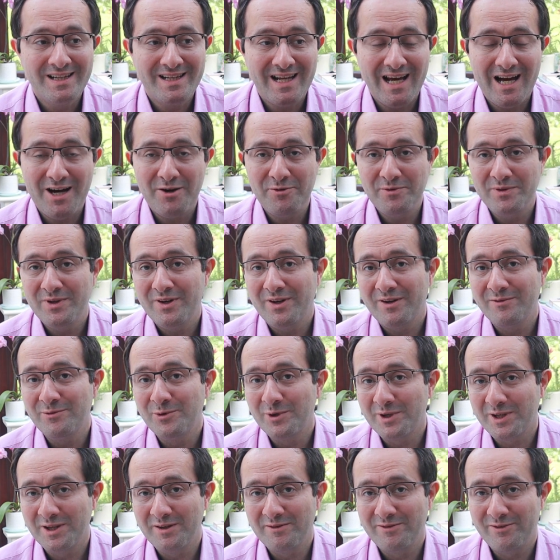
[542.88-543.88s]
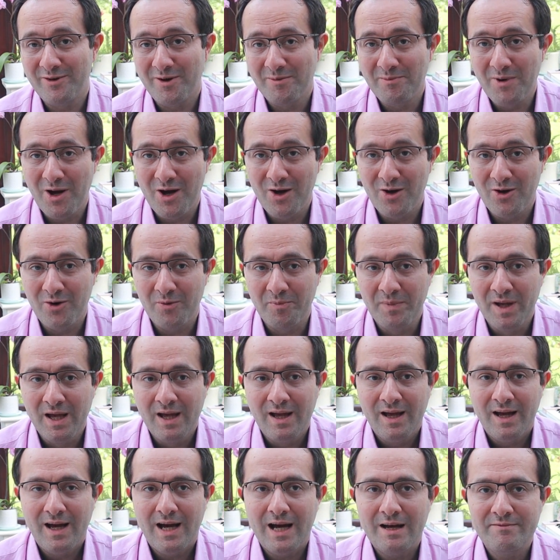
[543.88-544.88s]
now we are working from home
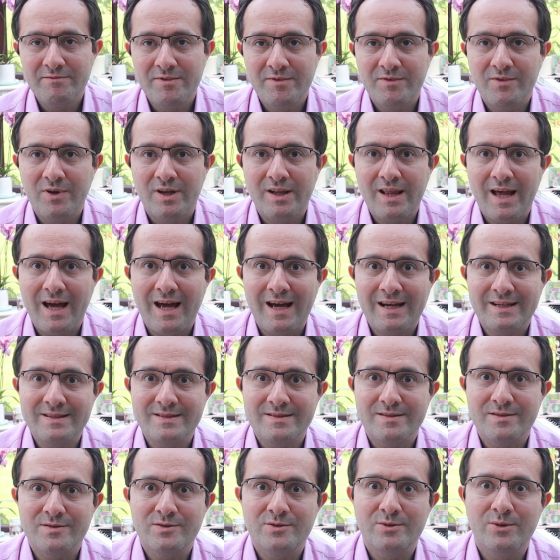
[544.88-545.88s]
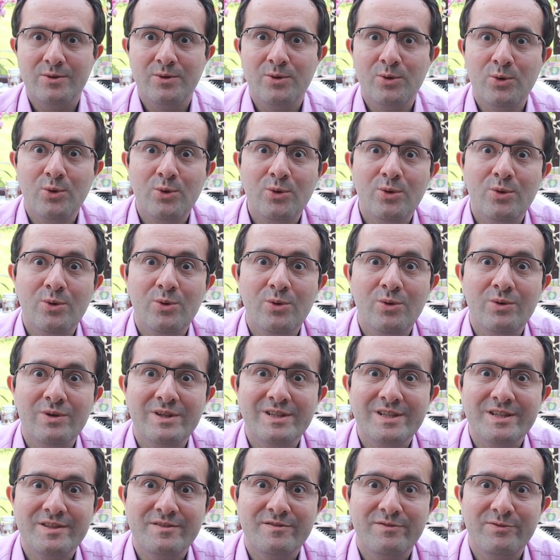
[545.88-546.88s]
and we've got access to all
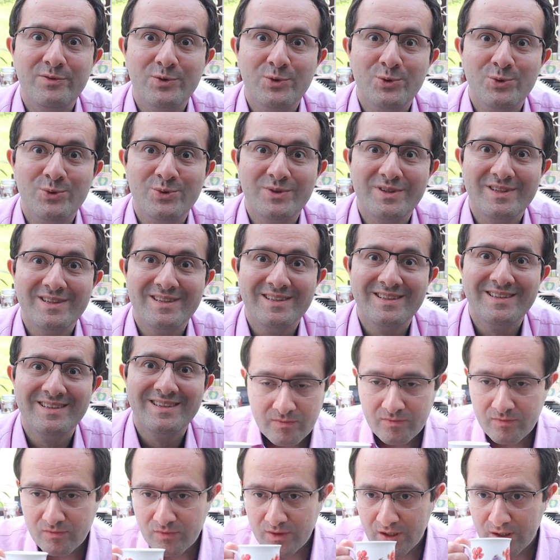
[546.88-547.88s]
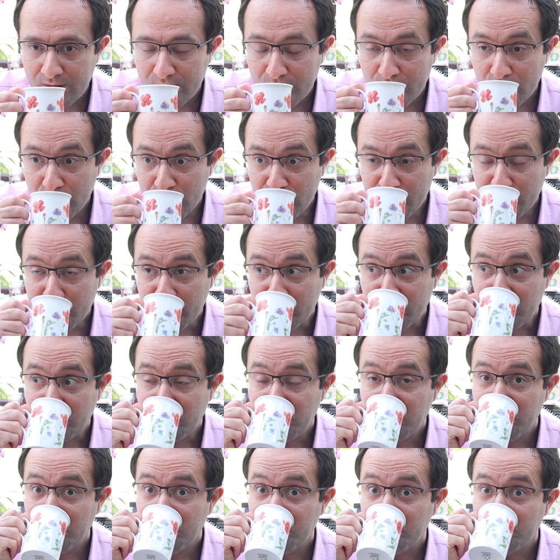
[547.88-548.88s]
this food.
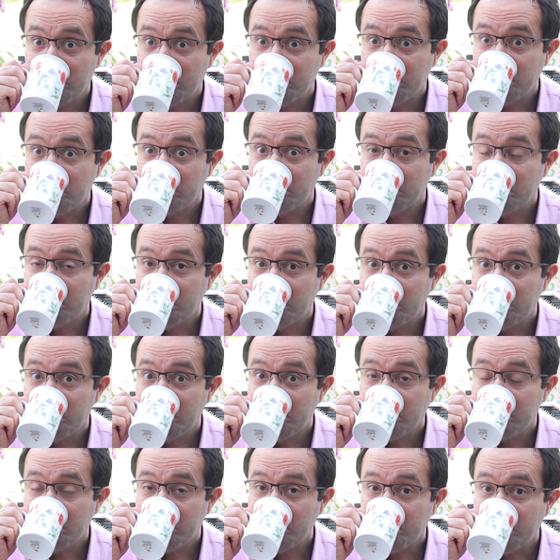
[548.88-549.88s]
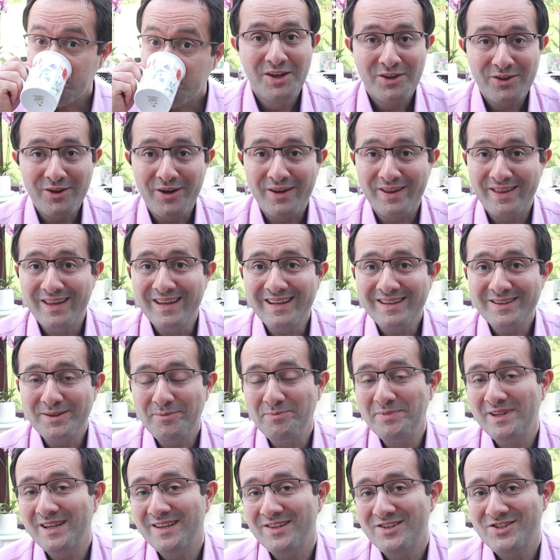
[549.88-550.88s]
So I think
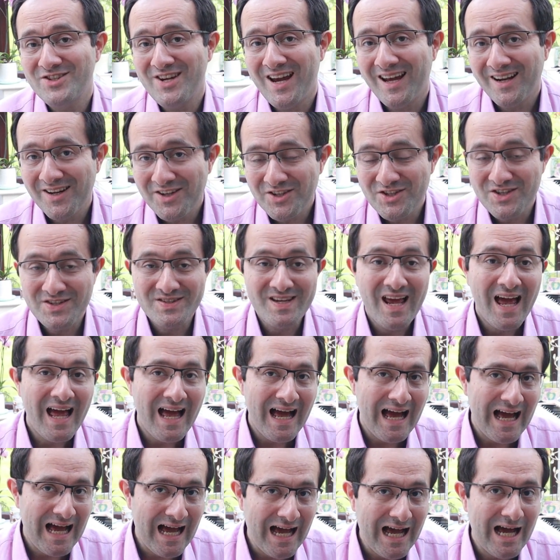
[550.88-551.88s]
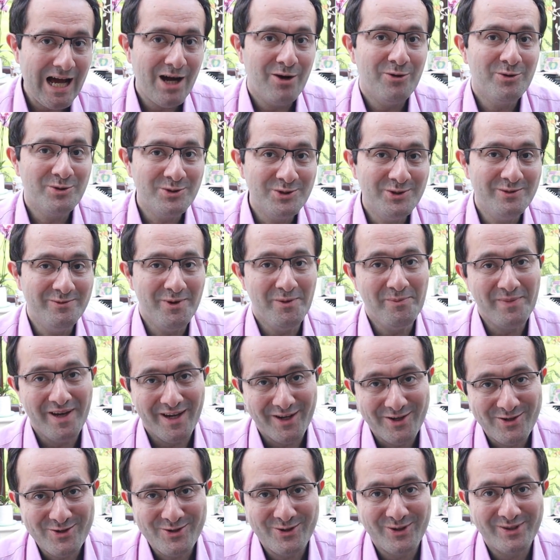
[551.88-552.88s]
the biggest challenge is, how do we
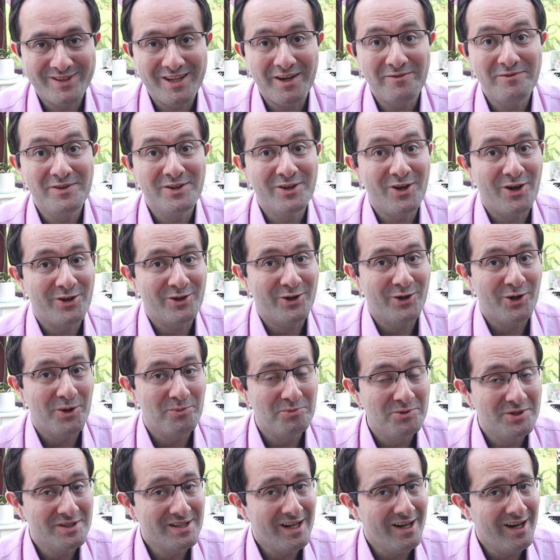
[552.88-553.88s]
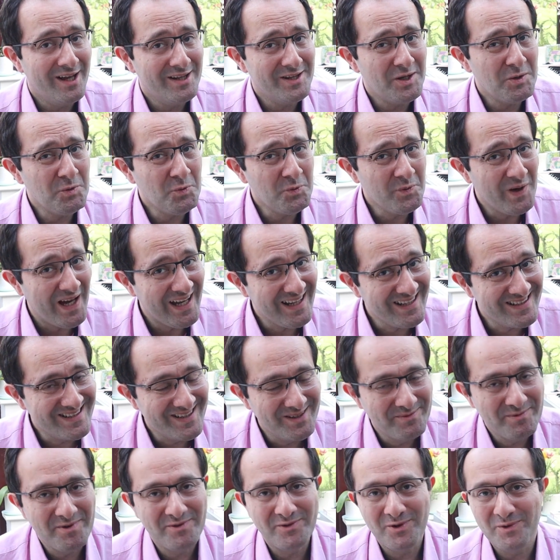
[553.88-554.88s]
make sure that we're not going to put a lot of weight
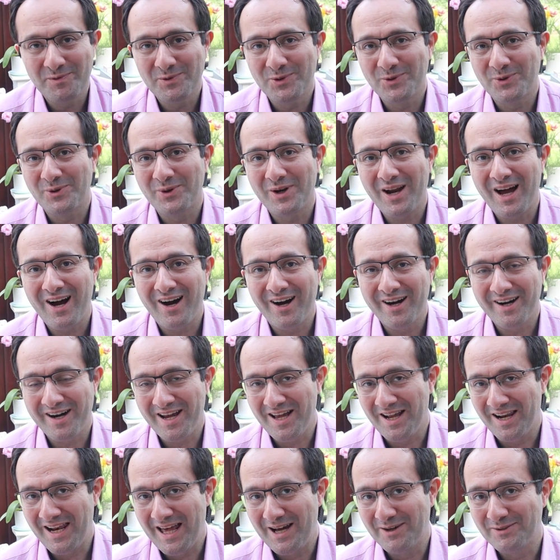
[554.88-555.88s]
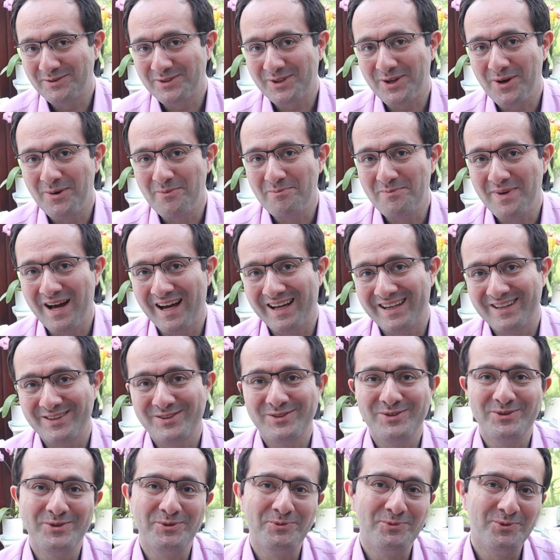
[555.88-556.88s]
before we all are allowed to come back
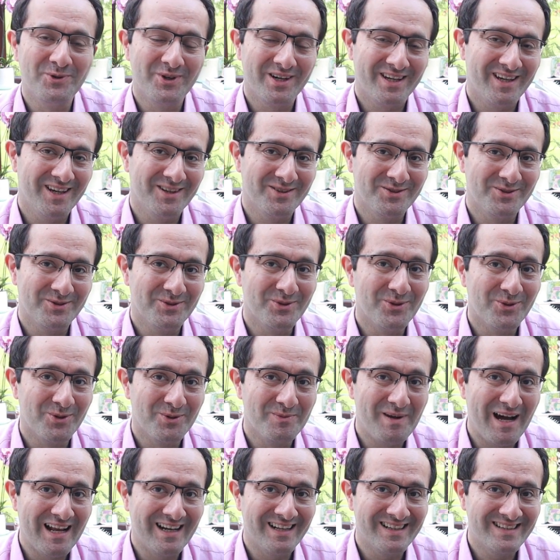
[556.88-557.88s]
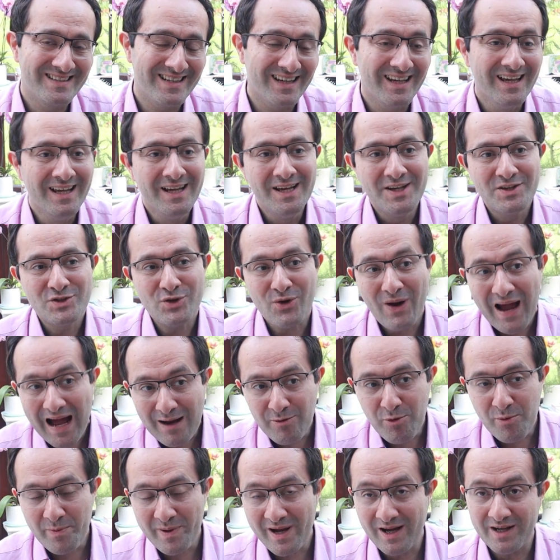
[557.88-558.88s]
to work and to normality? So
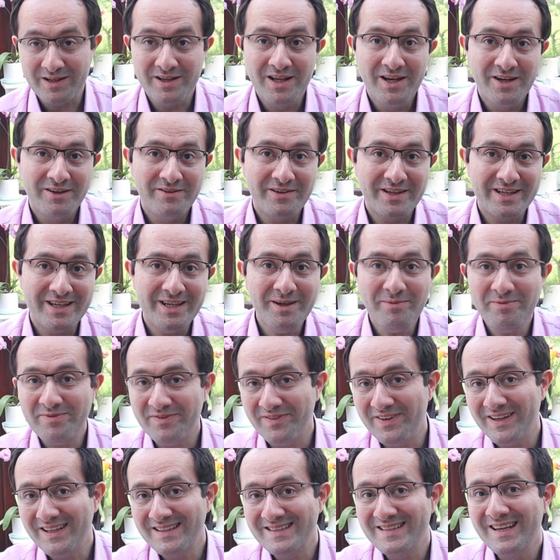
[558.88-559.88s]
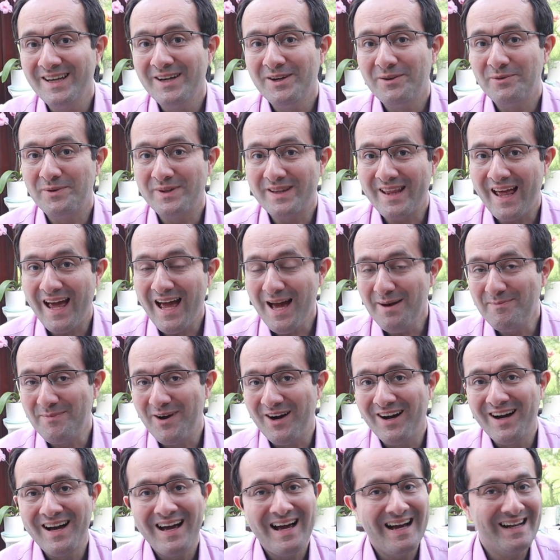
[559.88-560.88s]
how about we keep fit with
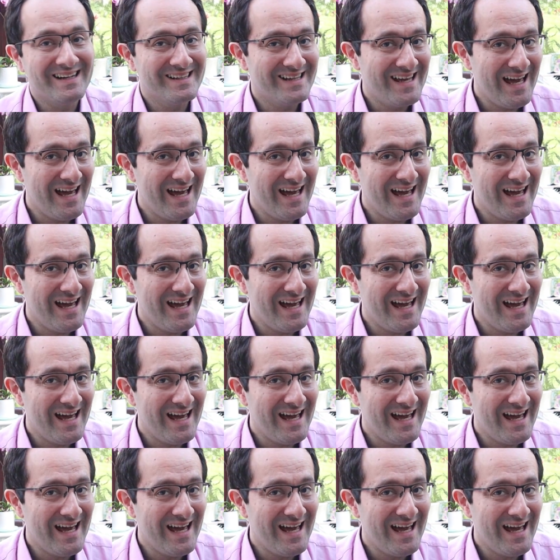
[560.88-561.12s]
Emma and